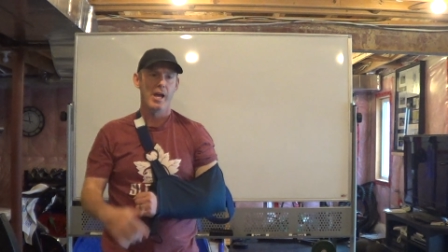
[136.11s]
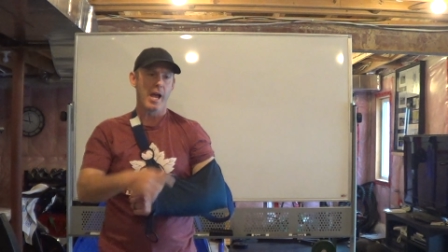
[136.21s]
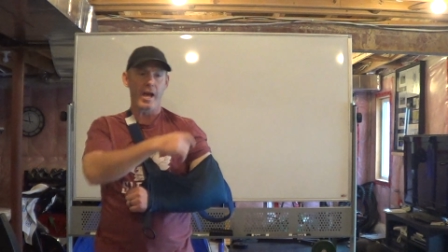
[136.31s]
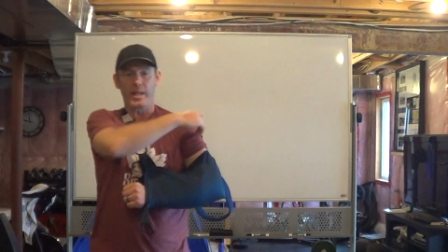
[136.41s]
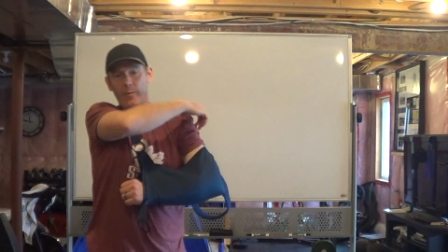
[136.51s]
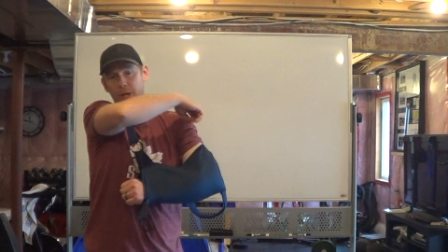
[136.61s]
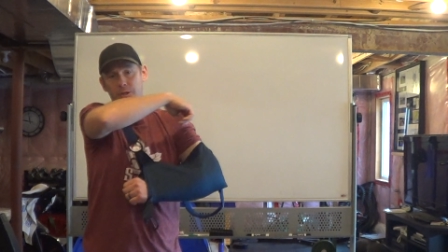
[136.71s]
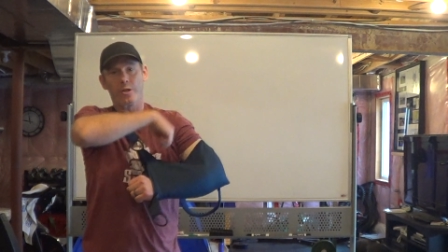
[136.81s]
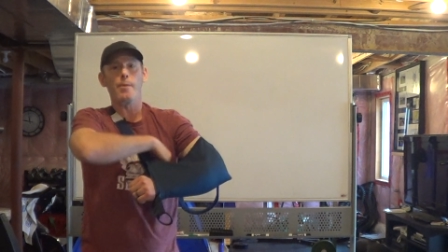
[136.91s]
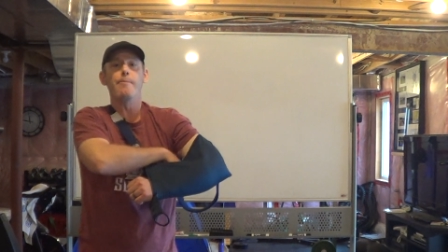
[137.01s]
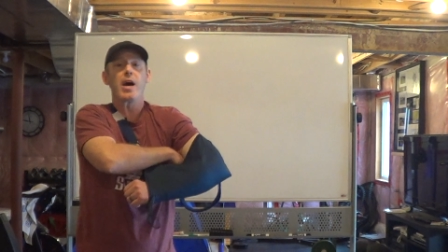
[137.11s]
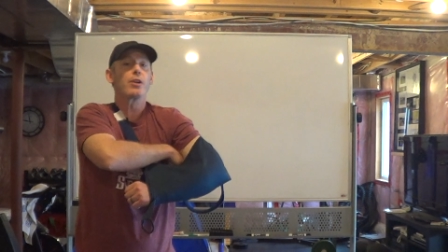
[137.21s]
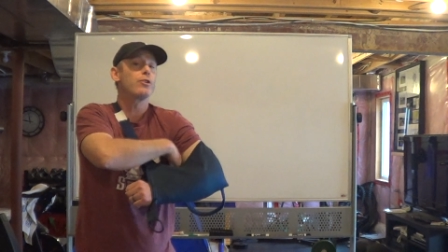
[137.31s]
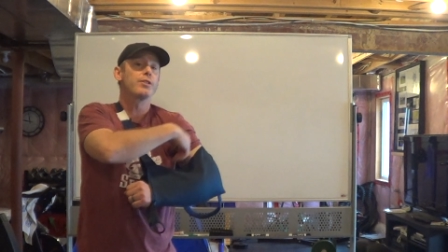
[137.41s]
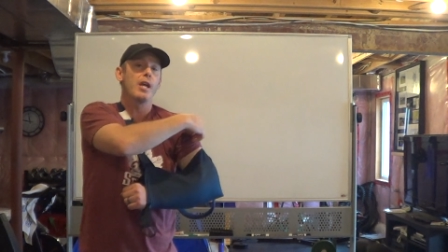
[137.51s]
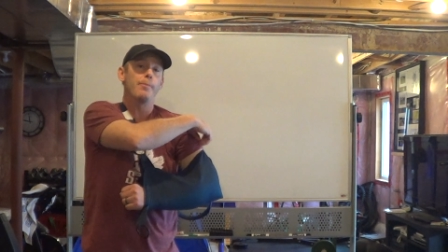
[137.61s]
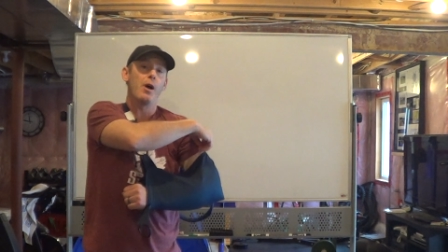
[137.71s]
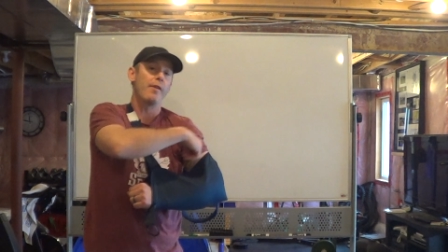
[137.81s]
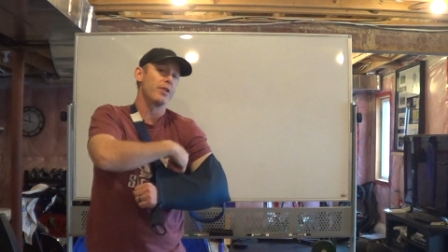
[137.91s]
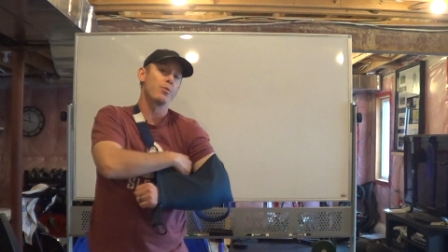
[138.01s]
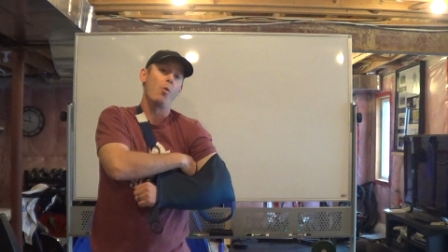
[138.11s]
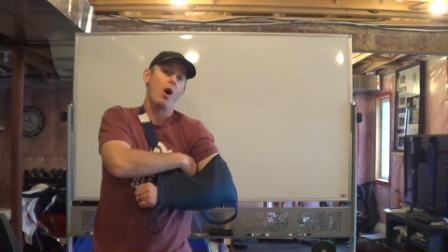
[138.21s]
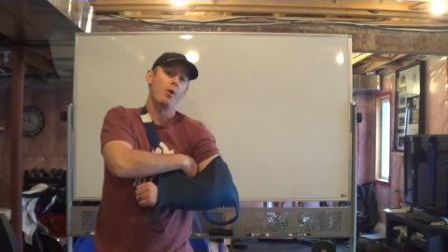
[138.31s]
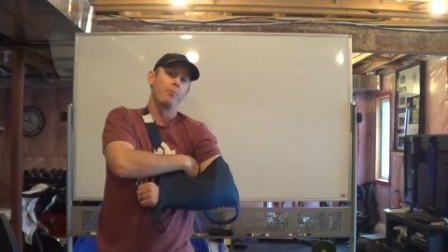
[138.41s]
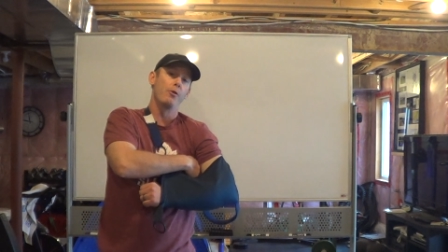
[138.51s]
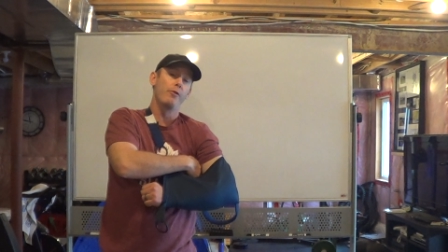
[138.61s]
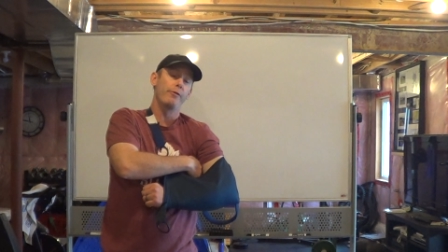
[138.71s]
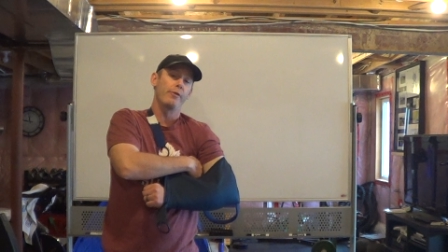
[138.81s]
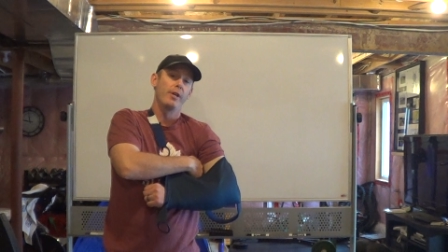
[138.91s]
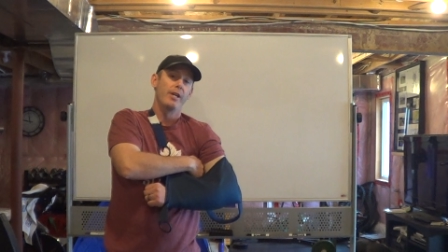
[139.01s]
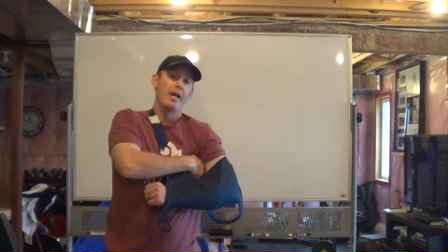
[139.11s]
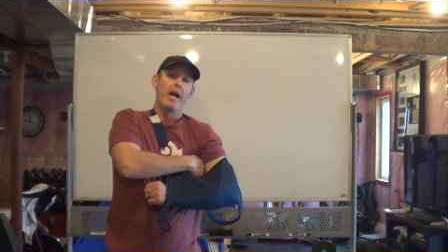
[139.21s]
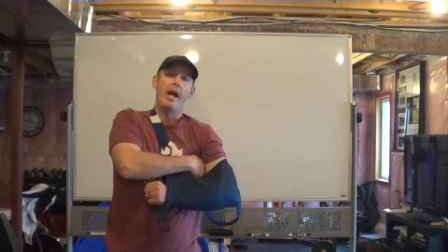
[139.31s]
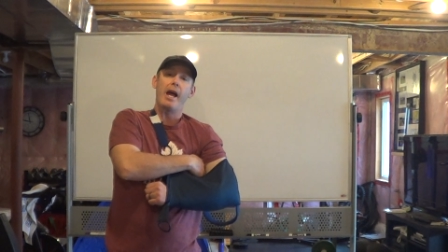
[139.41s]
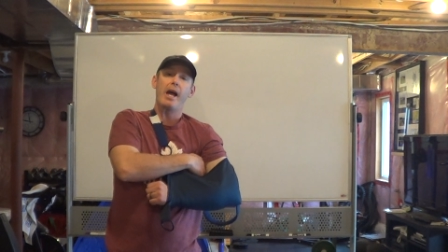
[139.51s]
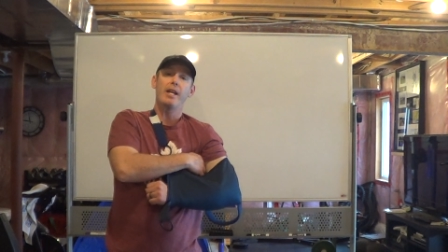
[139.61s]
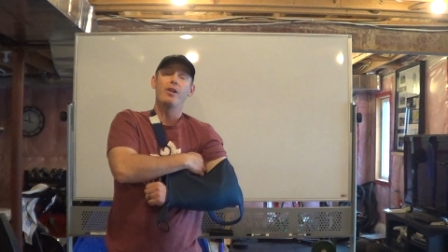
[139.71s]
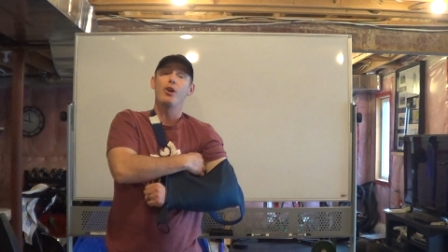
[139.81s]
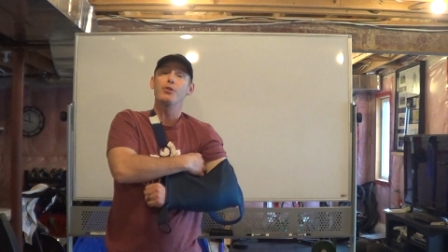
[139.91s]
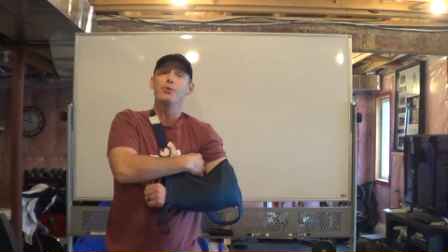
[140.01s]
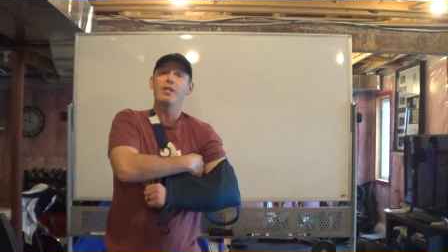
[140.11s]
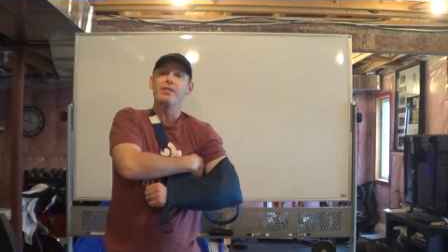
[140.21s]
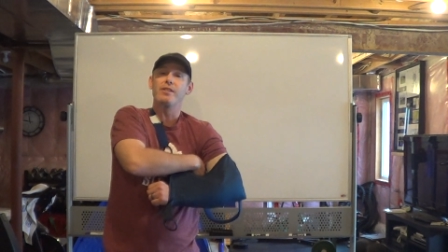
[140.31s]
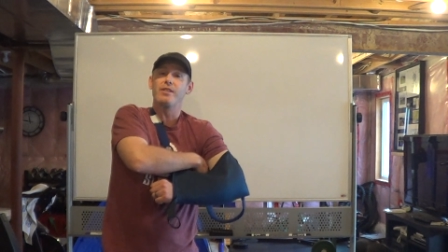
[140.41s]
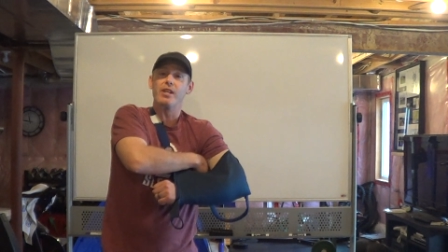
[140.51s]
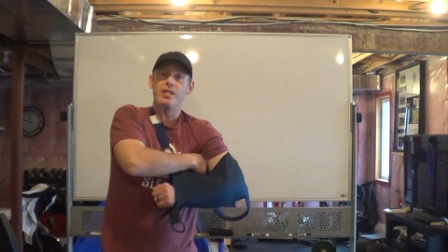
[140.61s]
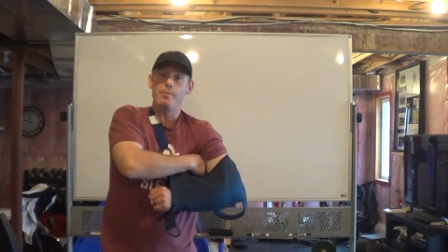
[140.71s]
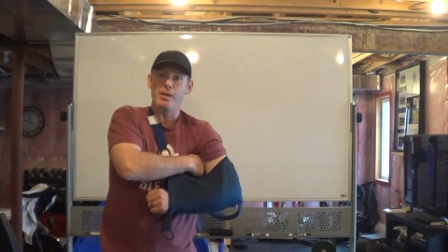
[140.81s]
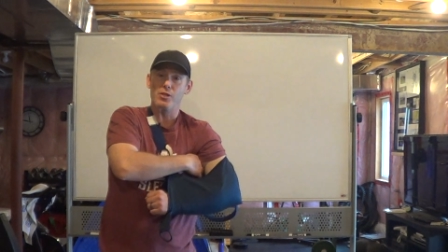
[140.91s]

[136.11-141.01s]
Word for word: And then when I took the medical tape off, it's waterproof and it also didn't stick to me.